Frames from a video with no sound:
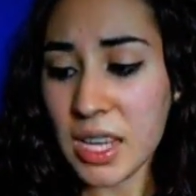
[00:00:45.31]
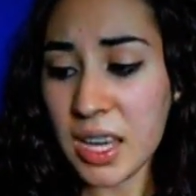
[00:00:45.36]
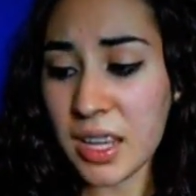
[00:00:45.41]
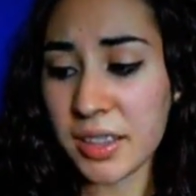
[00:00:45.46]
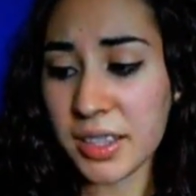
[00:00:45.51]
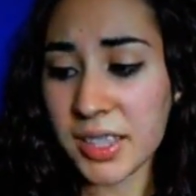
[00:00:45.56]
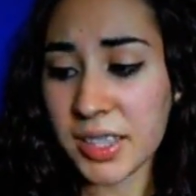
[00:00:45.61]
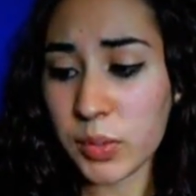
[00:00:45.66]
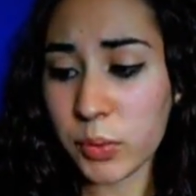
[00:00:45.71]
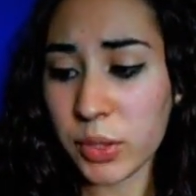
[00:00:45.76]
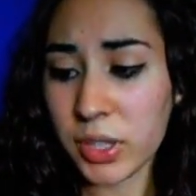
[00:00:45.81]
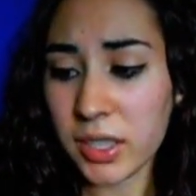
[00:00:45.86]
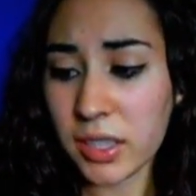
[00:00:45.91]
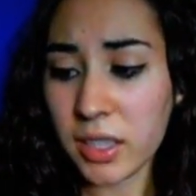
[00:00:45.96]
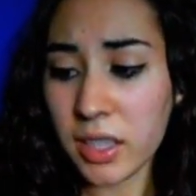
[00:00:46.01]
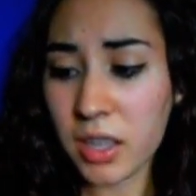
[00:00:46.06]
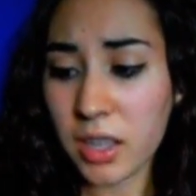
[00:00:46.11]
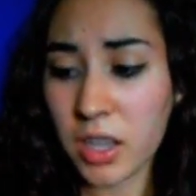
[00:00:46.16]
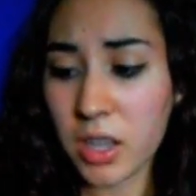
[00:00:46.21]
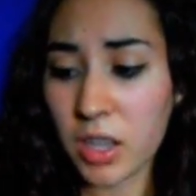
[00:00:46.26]
This one,
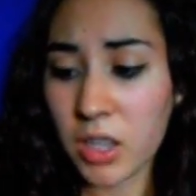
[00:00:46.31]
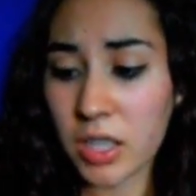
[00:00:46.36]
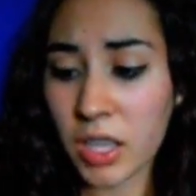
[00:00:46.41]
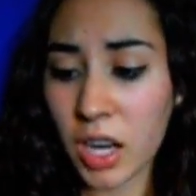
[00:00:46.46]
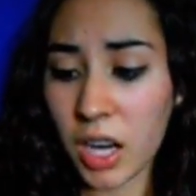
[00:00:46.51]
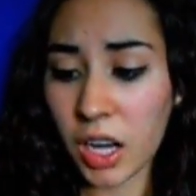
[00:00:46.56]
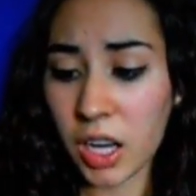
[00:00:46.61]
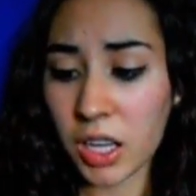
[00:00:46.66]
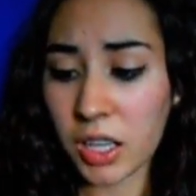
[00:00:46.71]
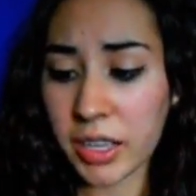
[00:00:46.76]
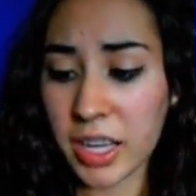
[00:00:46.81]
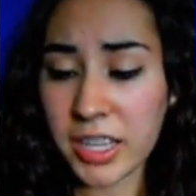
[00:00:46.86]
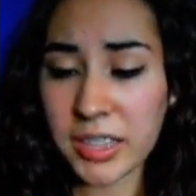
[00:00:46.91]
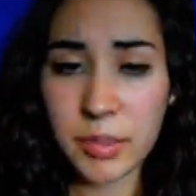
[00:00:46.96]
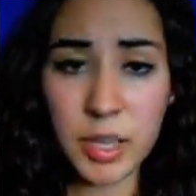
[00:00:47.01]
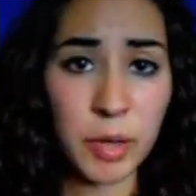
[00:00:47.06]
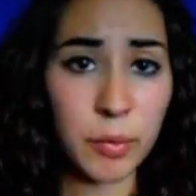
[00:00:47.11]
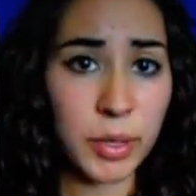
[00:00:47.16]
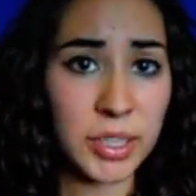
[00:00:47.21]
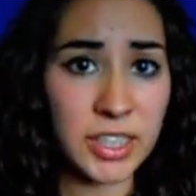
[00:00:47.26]

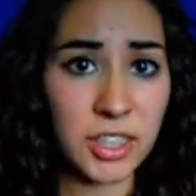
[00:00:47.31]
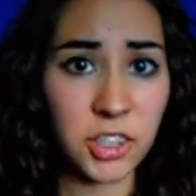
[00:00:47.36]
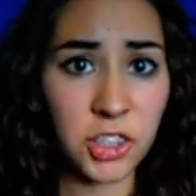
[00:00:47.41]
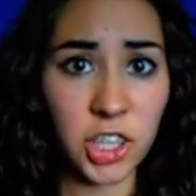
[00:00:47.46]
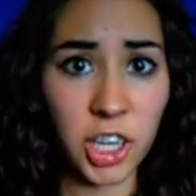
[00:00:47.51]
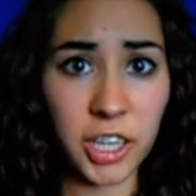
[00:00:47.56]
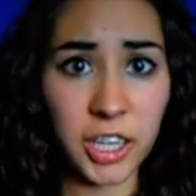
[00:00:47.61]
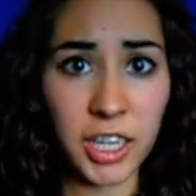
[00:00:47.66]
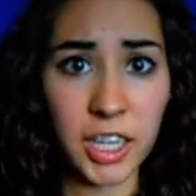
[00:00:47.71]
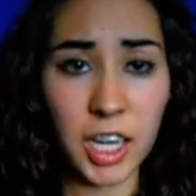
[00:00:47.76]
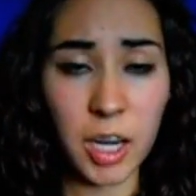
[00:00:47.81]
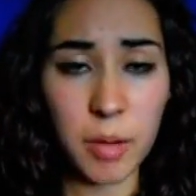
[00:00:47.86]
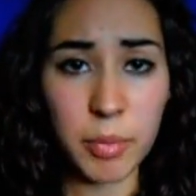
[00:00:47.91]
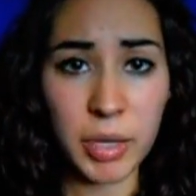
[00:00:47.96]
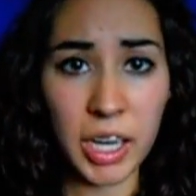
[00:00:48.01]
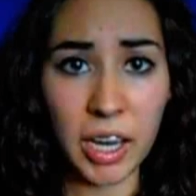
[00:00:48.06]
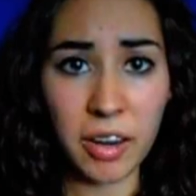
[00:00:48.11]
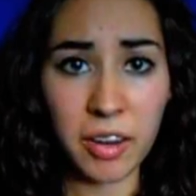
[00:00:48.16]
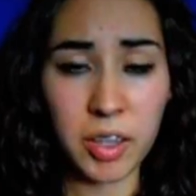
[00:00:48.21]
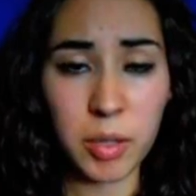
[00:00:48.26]
it wasn't chunky
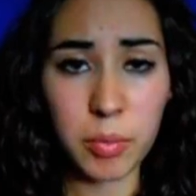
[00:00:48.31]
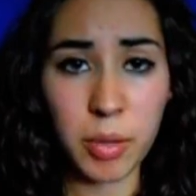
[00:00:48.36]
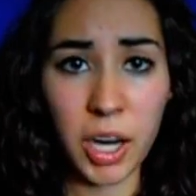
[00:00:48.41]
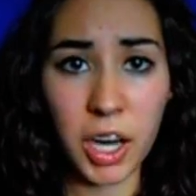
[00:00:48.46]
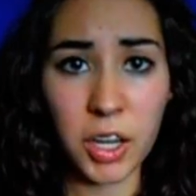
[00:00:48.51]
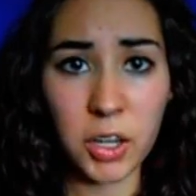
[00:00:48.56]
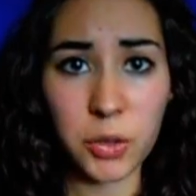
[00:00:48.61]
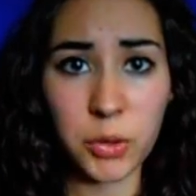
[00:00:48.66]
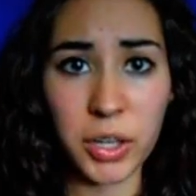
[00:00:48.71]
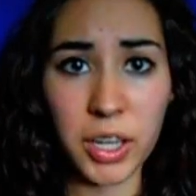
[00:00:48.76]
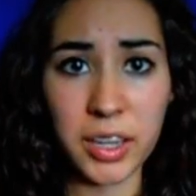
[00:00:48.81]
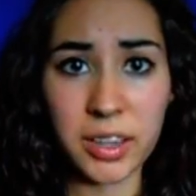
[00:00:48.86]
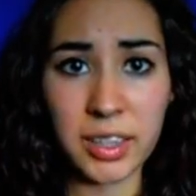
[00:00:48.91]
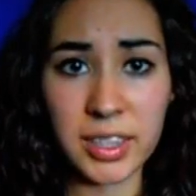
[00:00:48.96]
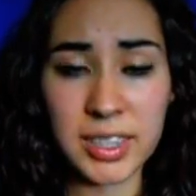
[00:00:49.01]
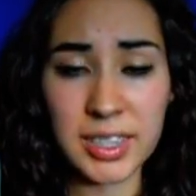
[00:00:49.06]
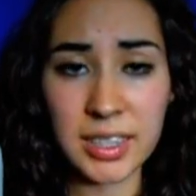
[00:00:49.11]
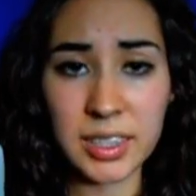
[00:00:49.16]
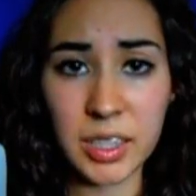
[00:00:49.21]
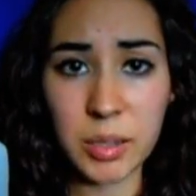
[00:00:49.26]
coming out of the bottle, and the
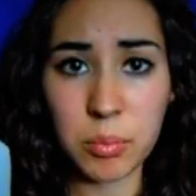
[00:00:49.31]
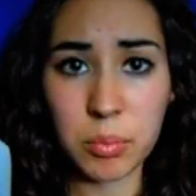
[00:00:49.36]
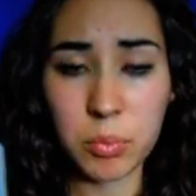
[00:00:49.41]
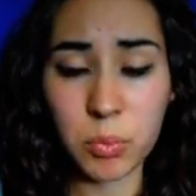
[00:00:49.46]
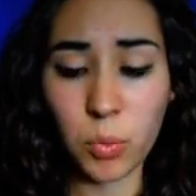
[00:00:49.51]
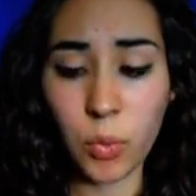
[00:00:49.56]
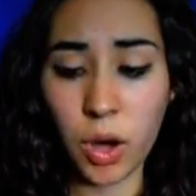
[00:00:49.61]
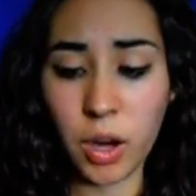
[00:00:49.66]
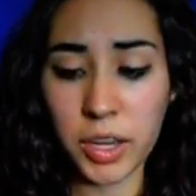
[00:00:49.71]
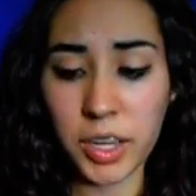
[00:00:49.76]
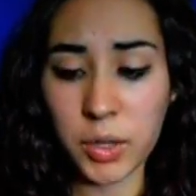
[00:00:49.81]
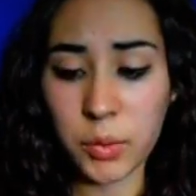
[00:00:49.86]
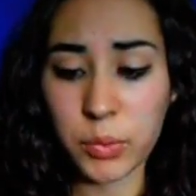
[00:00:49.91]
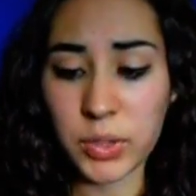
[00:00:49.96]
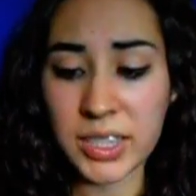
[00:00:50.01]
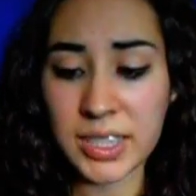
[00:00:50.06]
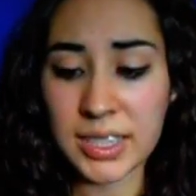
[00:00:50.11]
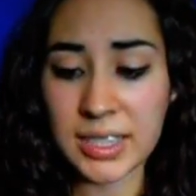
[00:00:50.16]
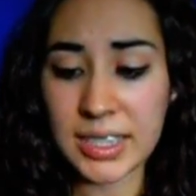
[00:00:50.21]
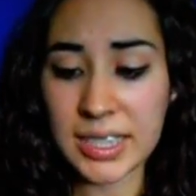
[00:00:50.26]
slip on it
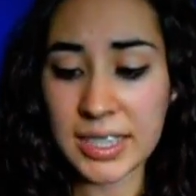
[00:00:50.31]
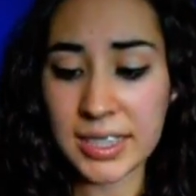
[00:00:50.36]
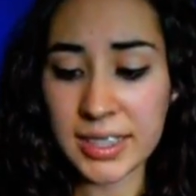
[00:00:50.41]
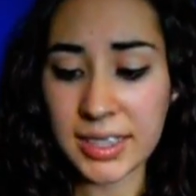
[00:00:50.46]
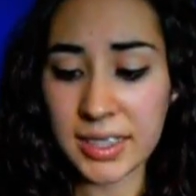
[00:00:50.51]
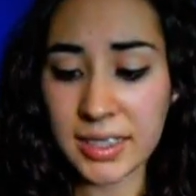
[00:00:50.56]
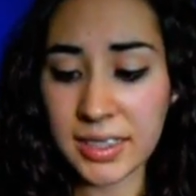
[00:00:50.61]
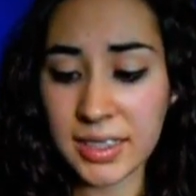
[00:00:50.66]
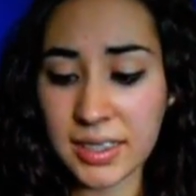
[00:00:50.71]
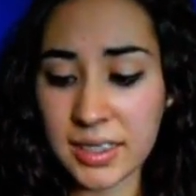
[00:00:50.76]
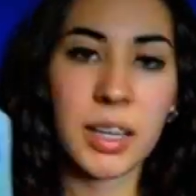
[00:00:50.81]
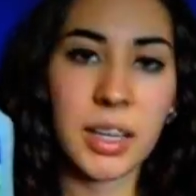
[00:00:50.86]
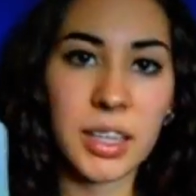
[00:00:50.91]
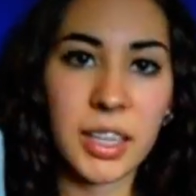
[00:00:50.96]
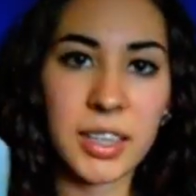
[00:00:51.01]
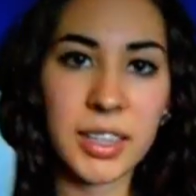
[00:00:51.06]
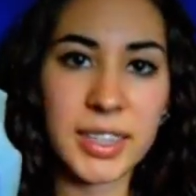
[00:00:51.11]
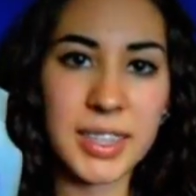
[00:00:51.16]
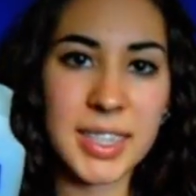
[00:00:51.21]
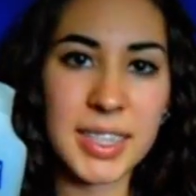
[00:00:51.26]
was decent. And
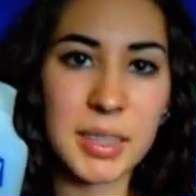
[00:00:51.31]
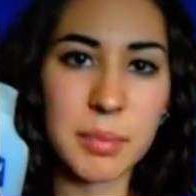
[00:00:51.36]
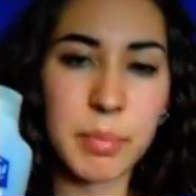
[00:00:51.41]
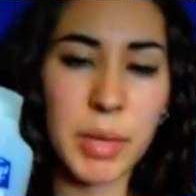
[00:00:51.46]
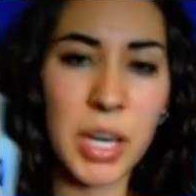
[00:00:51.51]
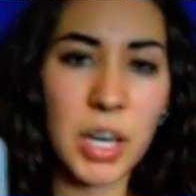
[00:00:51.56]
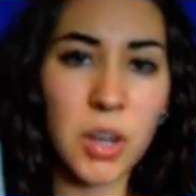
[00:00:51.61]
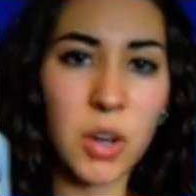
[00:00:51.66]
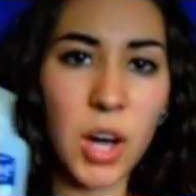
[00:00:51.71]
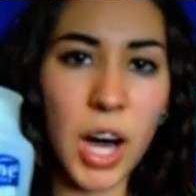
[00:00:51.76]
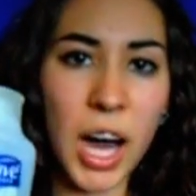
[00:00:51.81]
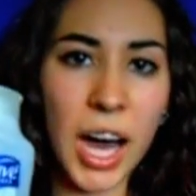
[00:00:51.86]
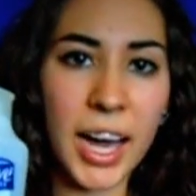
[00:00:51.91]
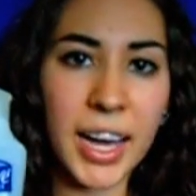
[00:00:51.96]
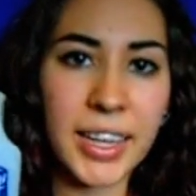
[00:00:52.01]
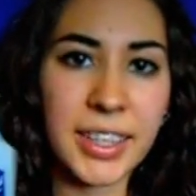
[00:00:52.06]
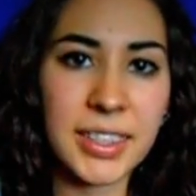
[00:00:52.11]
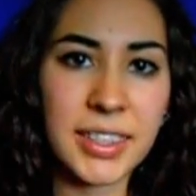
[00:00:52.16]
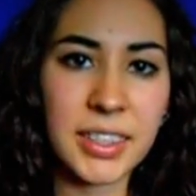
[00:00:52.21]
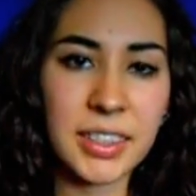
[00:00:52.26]
then the smell,
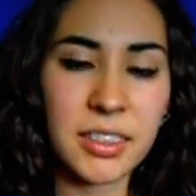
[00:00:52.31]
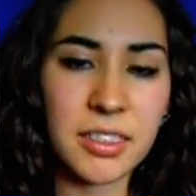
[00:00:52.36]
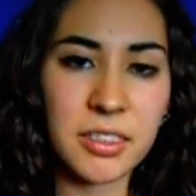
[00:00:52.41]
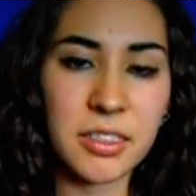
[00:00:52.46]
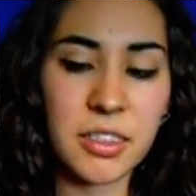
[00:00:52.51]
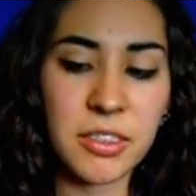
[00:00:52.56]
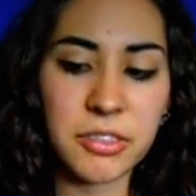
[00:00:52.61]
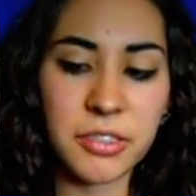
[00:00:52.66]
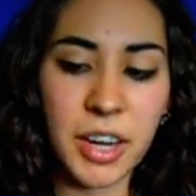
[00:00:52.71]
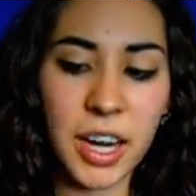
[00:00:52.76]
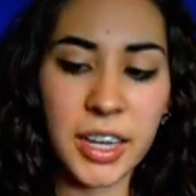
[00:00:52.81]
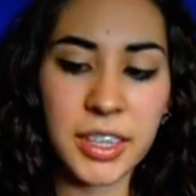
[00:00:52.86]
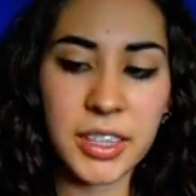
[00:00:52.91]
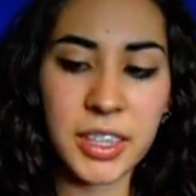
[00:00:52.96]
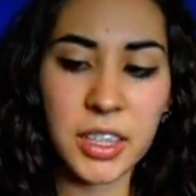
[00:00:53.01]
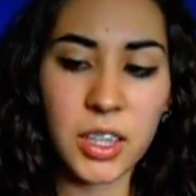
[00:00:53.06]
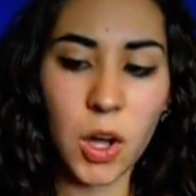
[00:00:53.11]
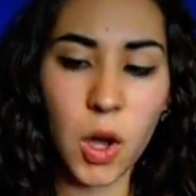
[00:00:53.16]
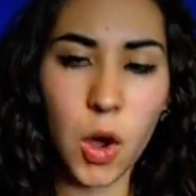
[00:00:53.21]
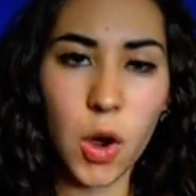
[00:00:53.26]
I didn't find
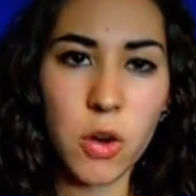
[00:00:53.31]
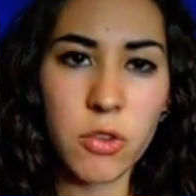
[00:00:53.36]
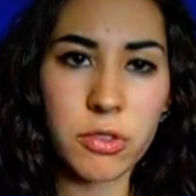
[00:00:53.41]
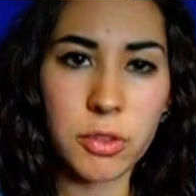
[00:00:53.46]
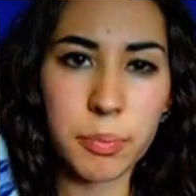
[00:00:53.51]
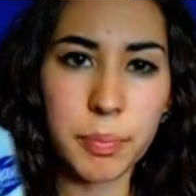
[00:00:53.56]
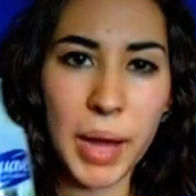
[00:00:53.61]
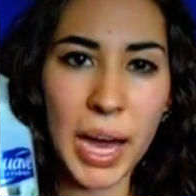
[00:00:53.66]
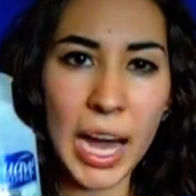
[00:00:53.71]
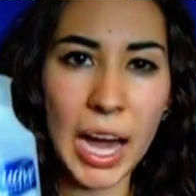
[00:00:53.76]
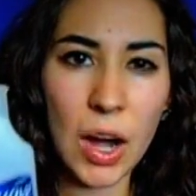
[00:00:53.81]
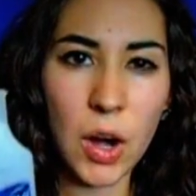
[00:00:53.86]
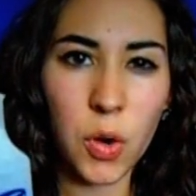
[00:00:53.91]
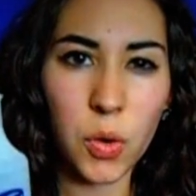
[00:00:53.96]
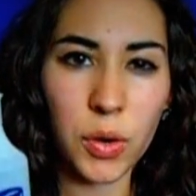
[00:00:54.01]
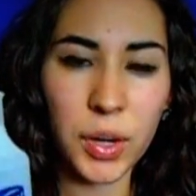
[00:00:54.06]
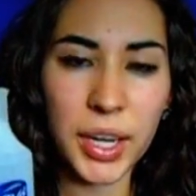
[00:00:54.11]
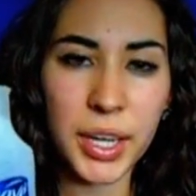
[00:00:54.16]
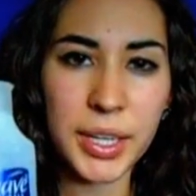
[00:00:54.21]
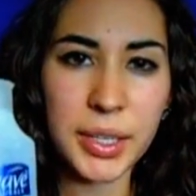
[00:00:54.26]
it
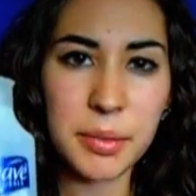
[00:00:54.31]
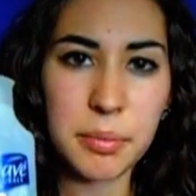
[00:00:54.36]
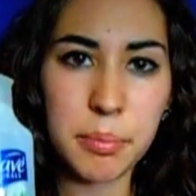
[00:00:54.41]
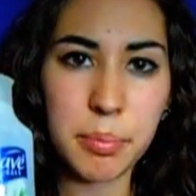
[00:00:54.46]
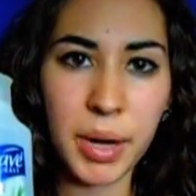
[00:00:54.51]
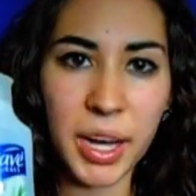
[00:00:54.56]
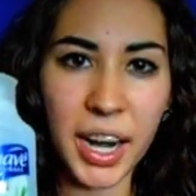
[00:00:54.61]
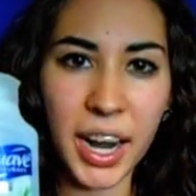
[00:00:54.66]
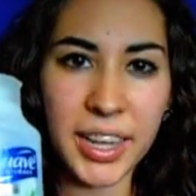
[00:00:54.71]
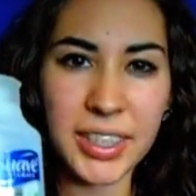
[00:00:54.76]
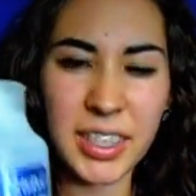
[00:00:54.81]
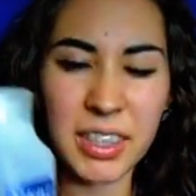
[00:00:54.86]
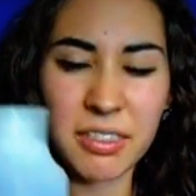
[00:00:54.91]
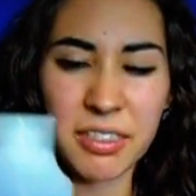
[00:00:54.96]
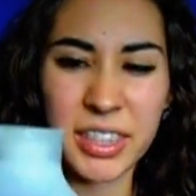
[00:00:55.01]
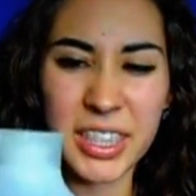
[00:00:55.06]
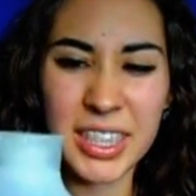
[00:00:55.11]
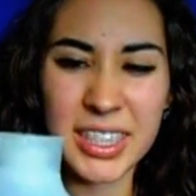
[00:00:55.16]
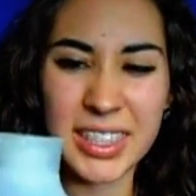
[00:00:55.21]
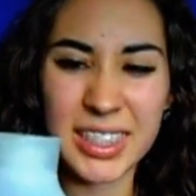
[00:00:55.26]
overpowering, but I
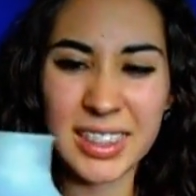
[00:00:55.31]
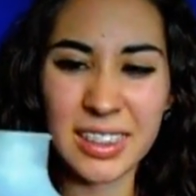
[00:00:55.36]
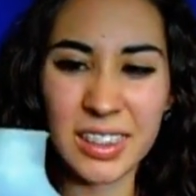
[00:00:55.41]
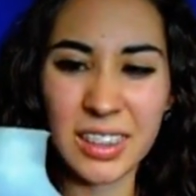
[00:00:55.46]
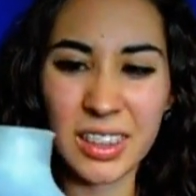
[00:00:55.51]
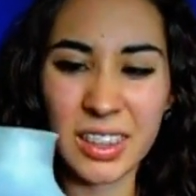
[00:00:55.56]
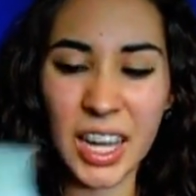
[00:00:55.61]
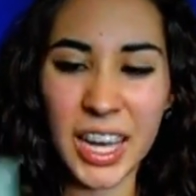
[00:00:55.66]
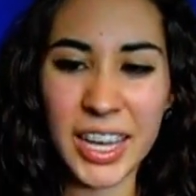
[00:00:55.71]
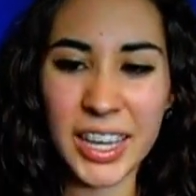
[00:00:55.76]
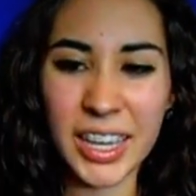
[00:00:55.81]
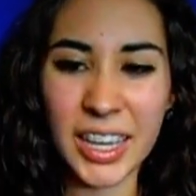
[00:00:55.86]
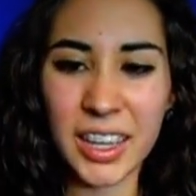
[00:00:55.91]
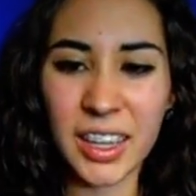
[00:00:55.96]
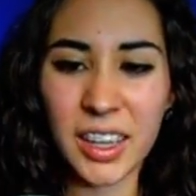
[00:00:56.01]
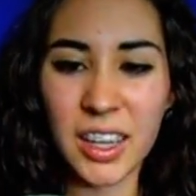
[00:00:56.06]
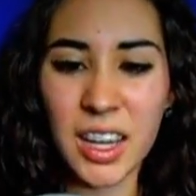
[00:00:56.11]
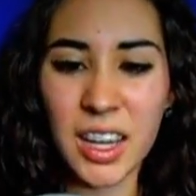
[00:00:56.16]
definitely didn't like it.